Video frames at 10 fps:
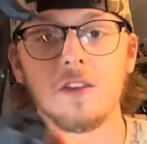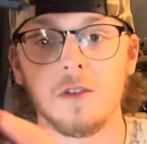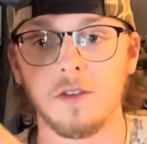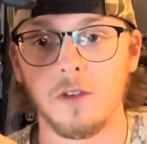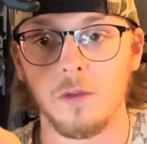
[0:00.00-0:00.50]
of
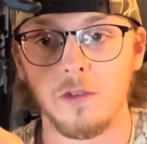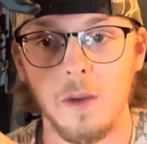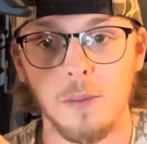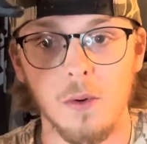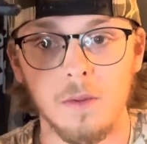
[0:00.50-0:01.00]
this little
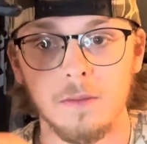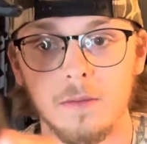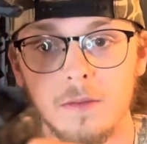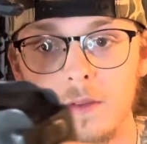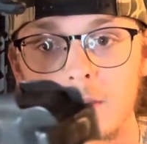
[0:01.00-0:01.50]
dimple
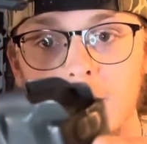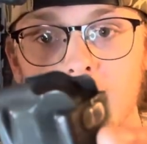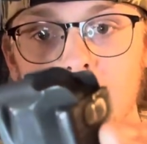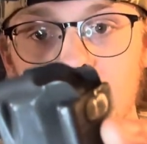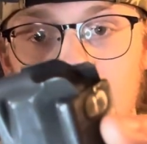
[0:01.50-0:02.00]

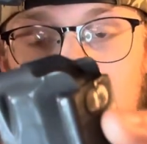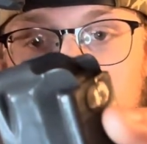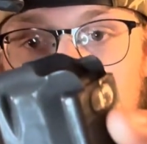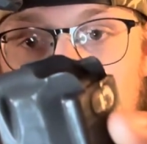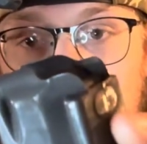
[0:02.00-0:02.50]
that's on
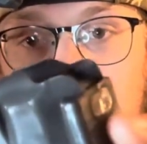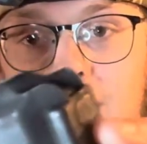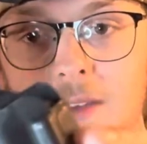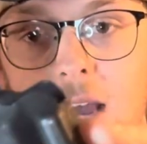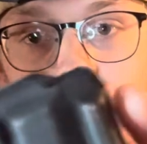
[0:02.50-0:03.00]
the end of them.
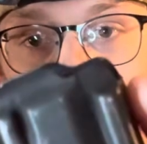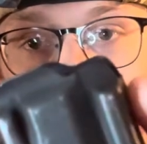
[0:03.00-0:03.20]
It's not